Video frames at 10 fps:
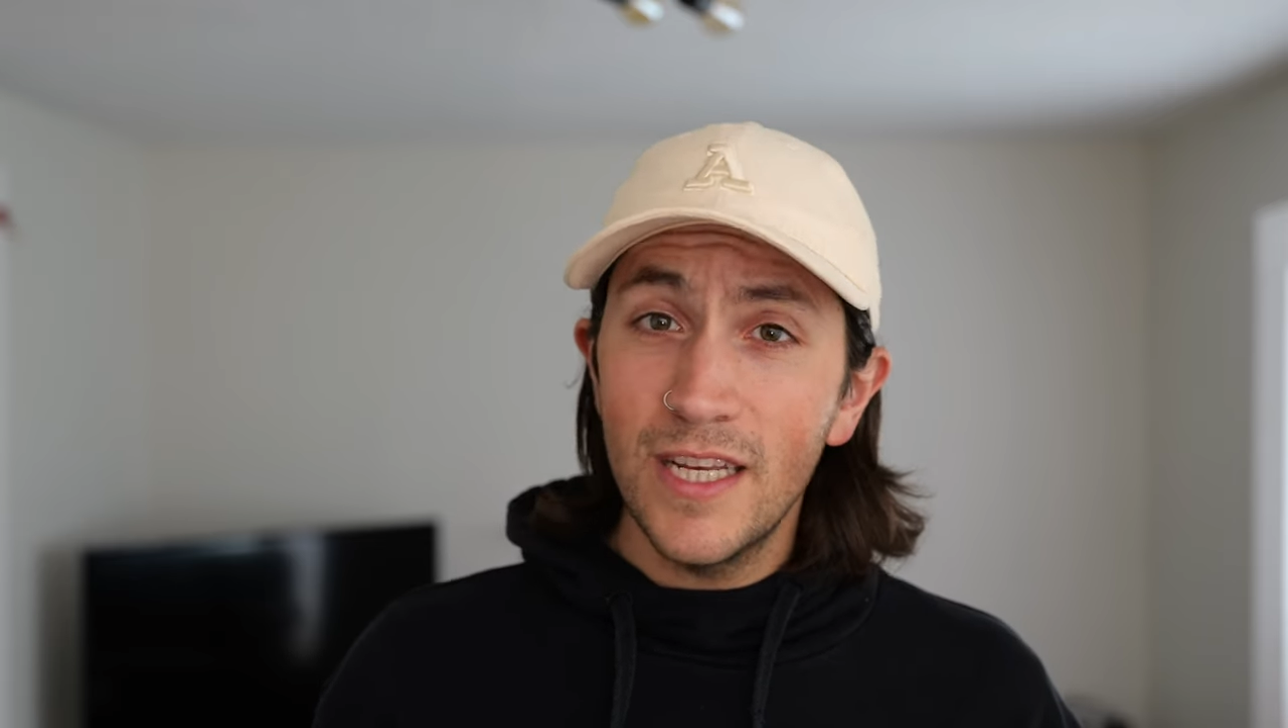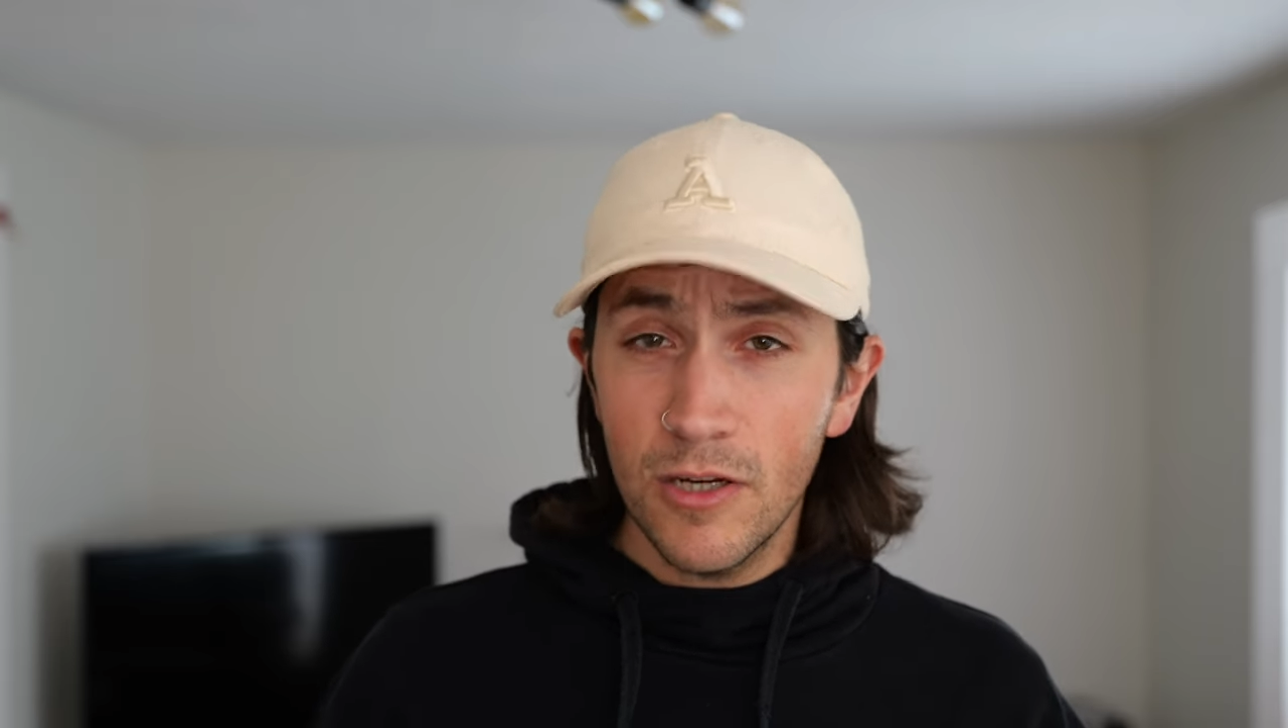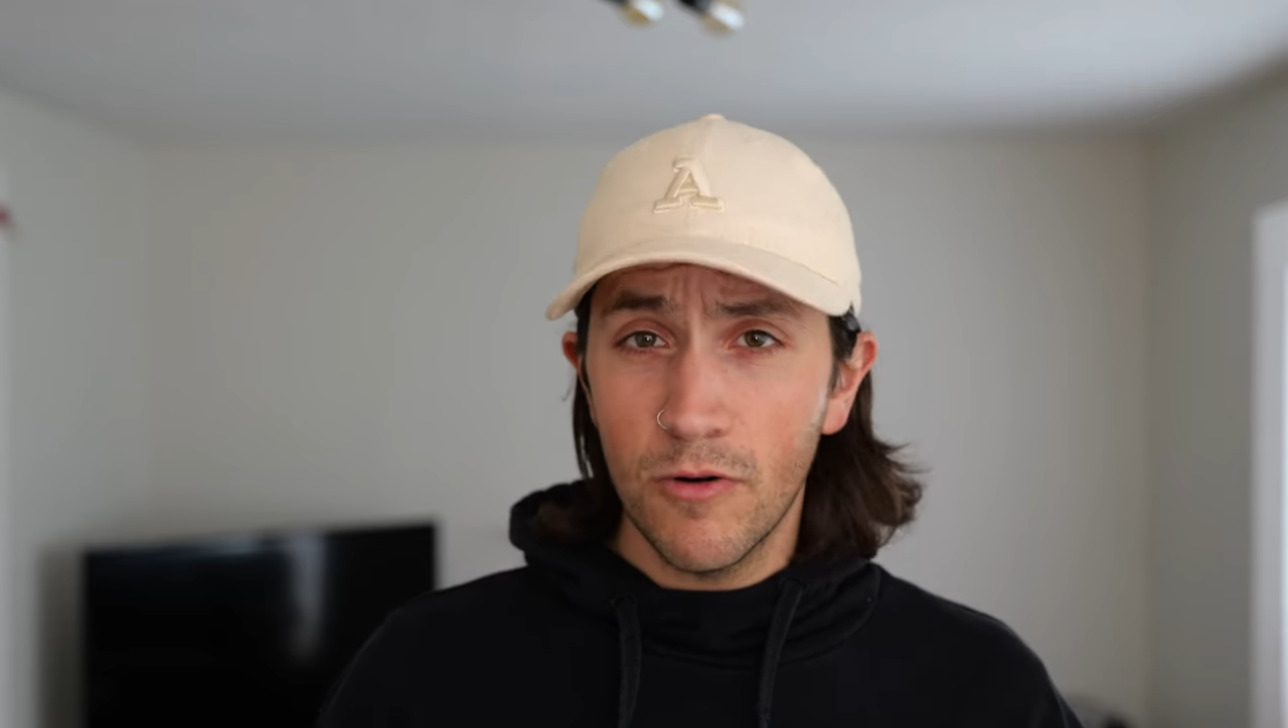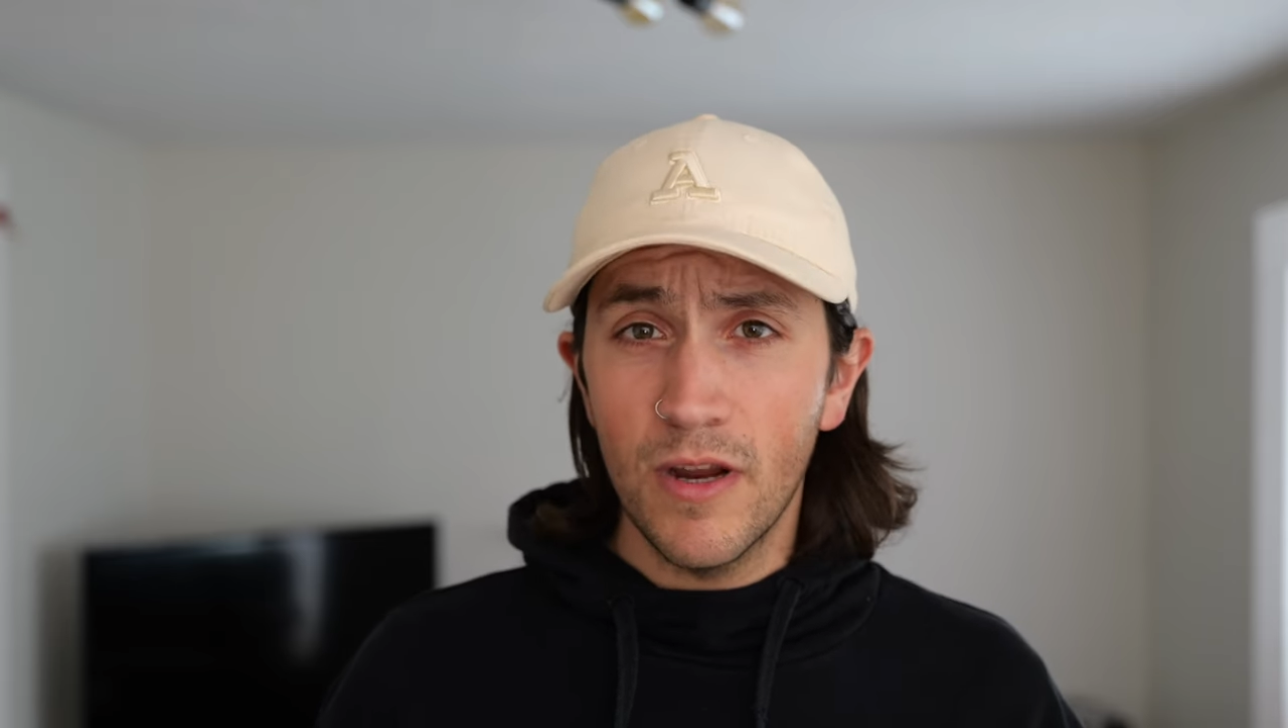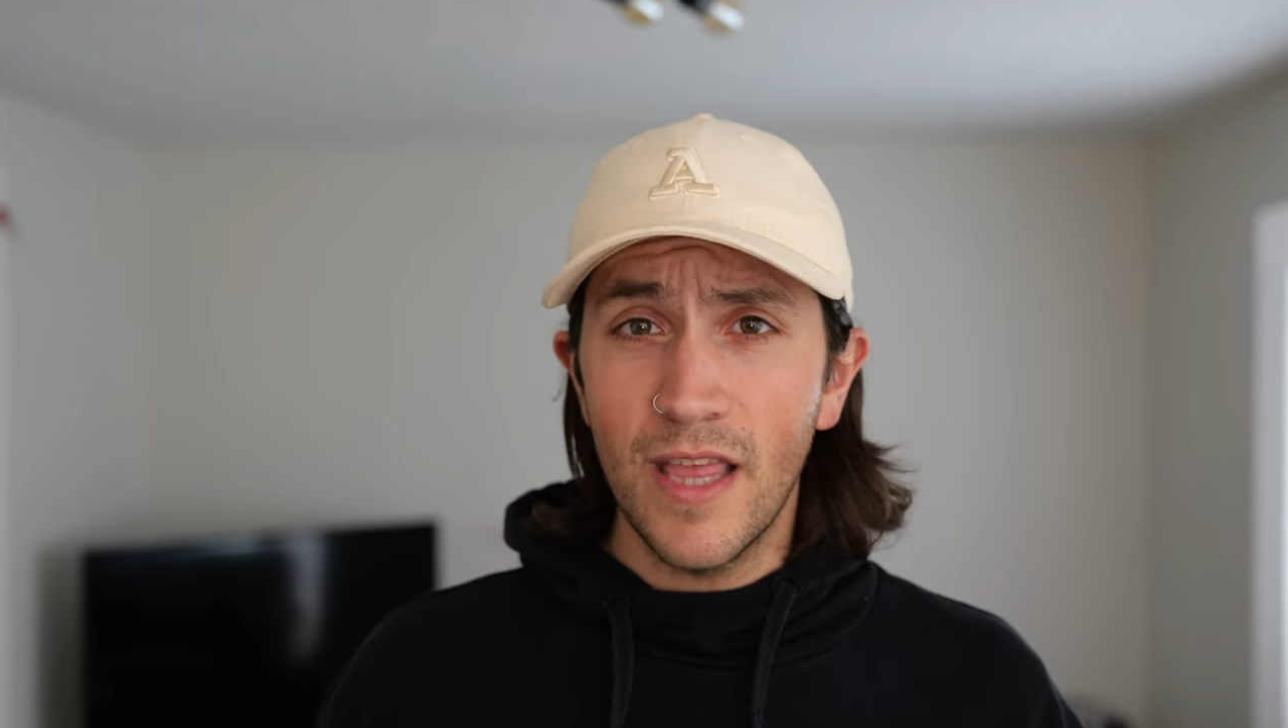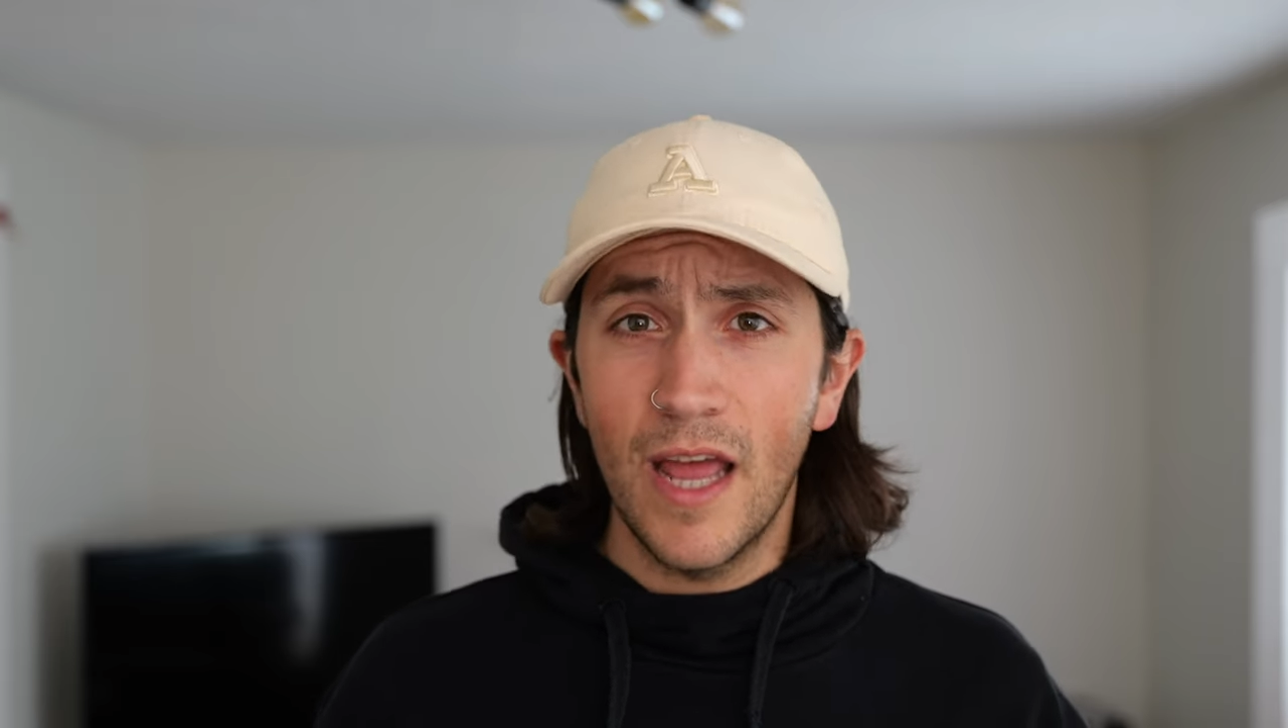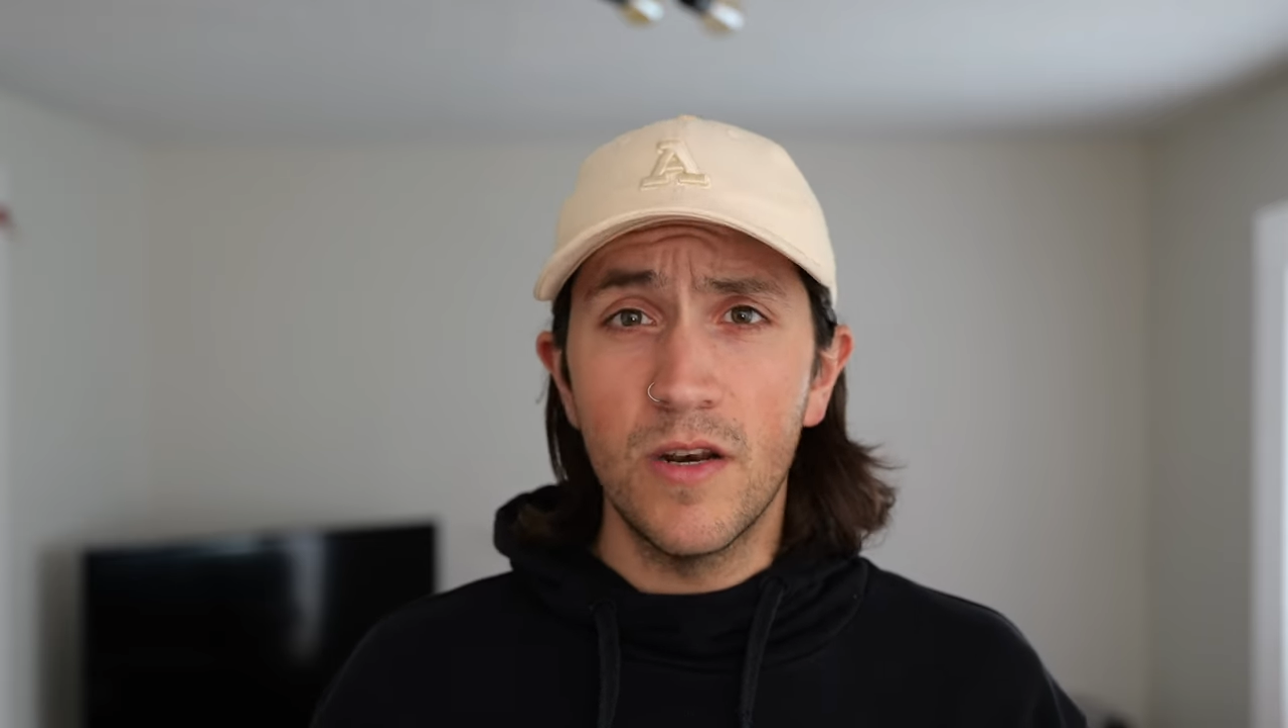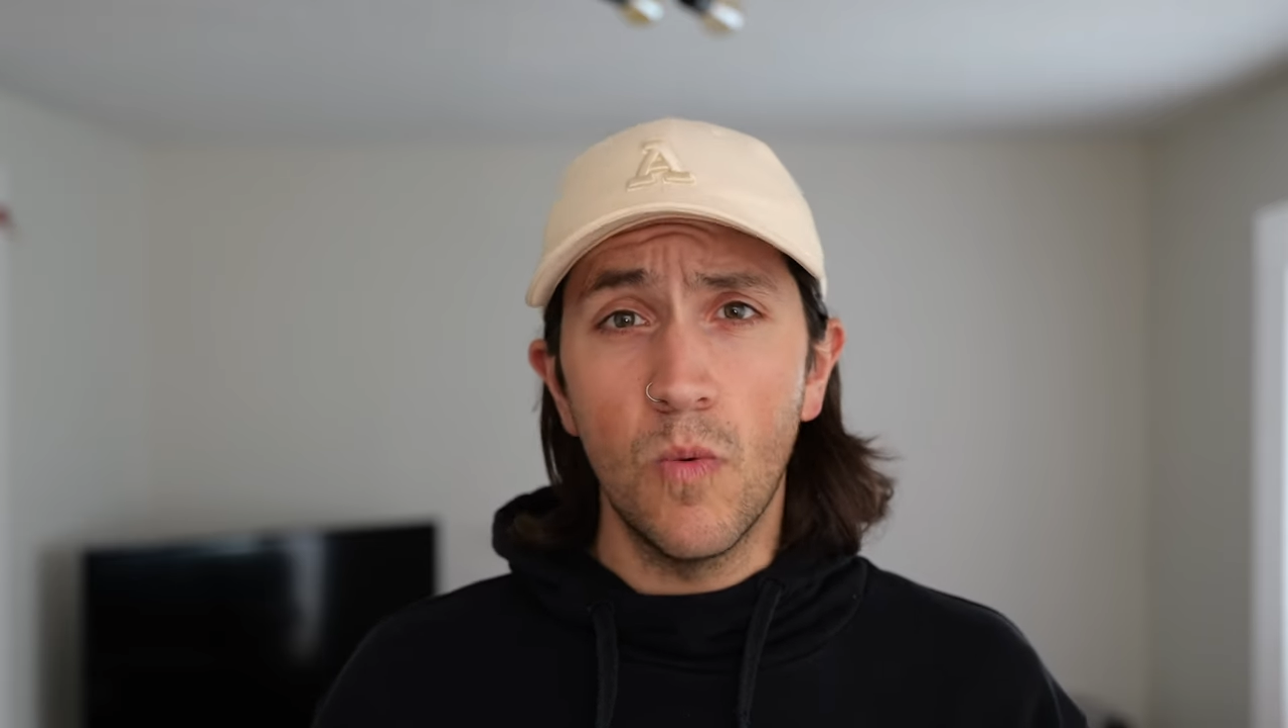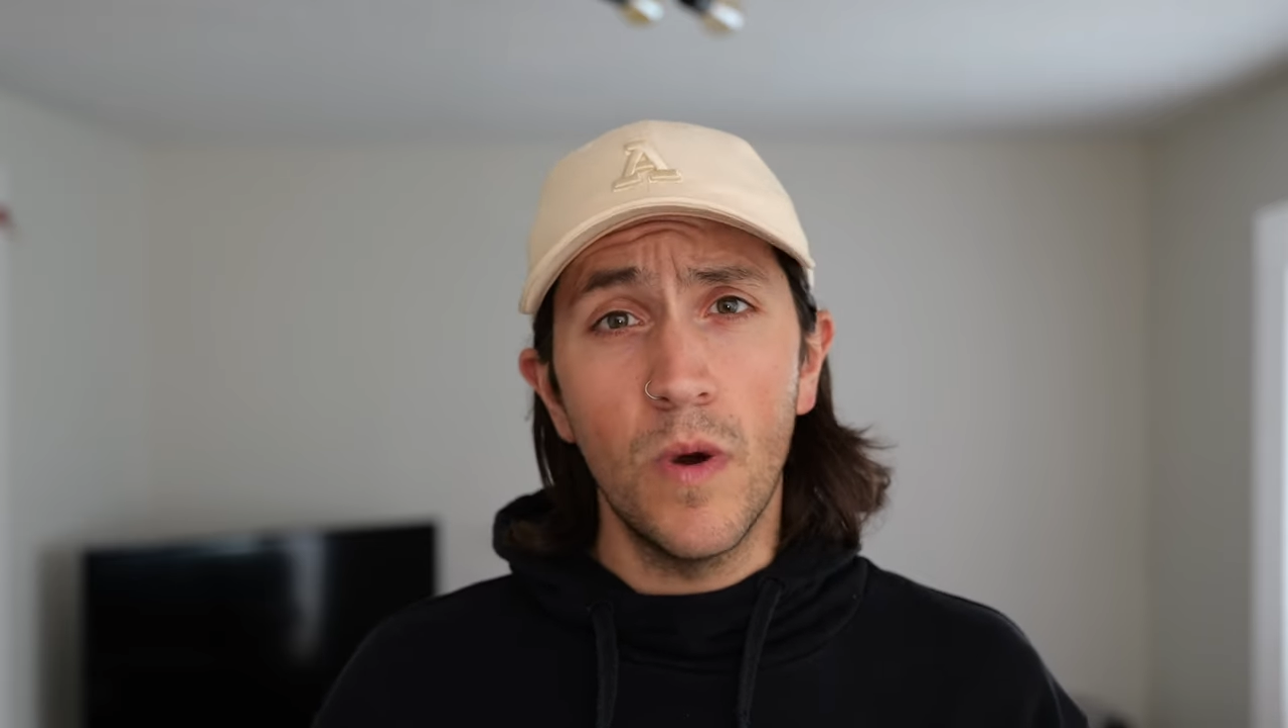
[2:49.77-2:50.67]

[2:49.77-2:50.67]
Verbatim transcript: integrate that into